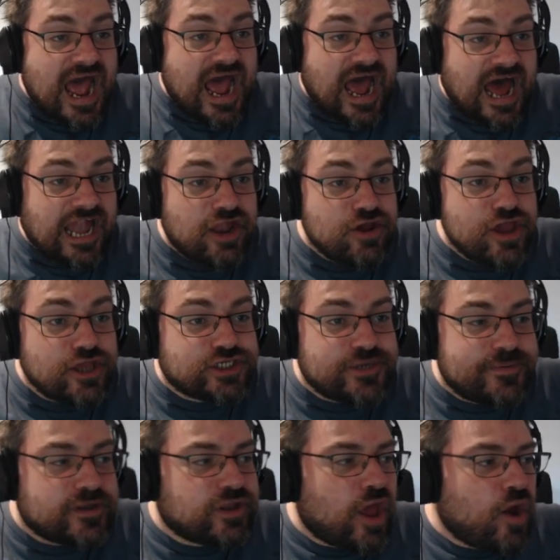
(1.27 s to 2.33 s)
Hello YouTube,
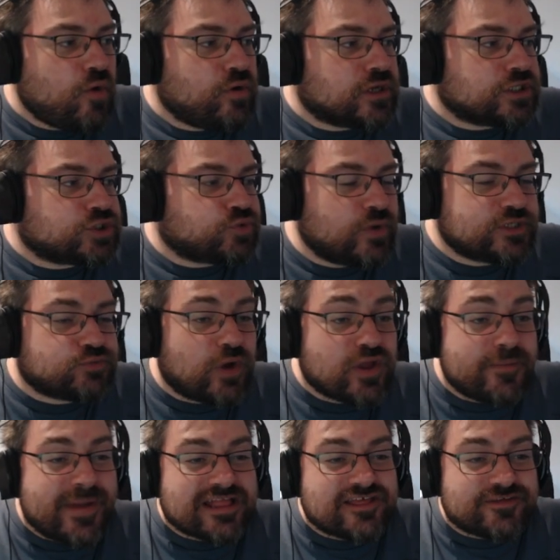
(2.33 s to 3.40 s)
hello Twitch,
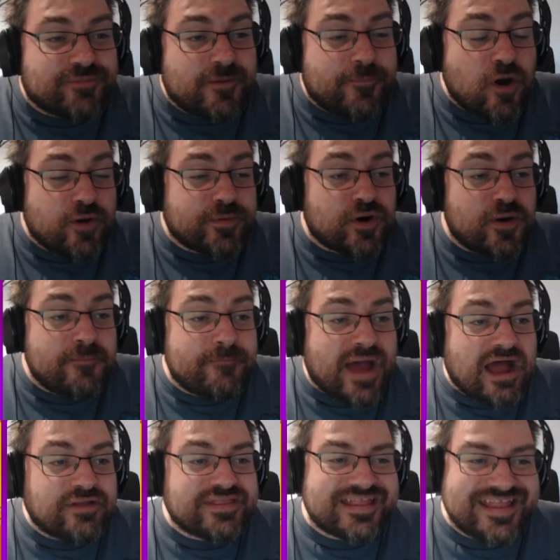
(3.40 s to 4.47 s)
welcome back to some more Pokemon
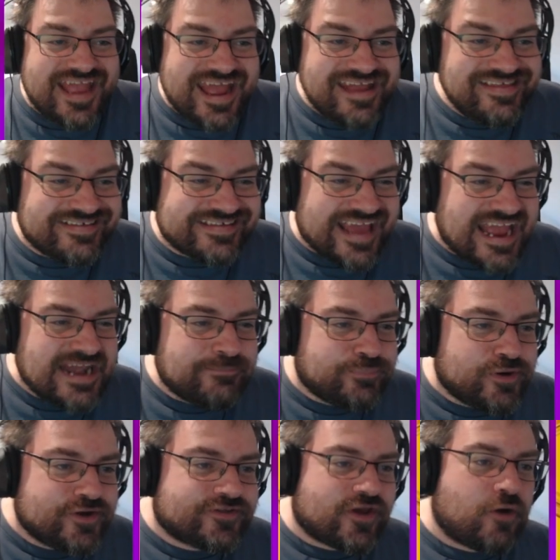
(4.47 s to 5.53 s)
Unbound, the insane
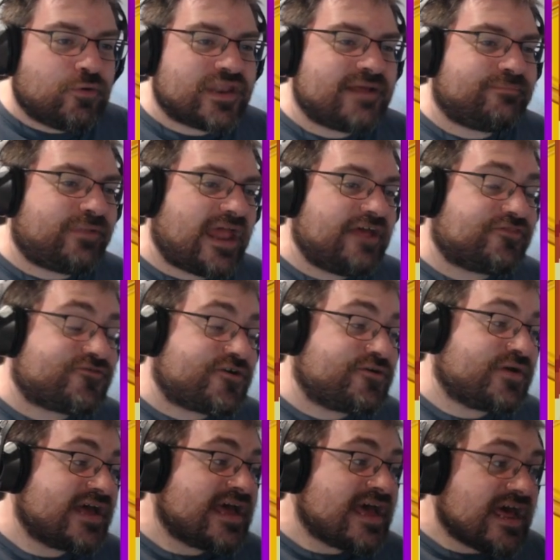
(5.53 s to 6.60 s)
bugs only
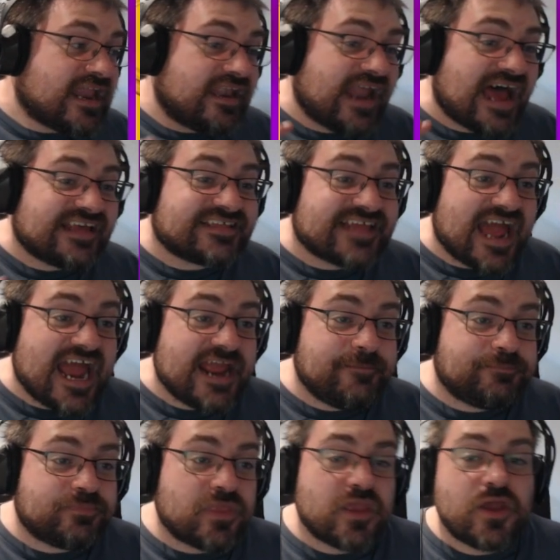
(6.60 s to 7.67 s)
playthrough. Last time,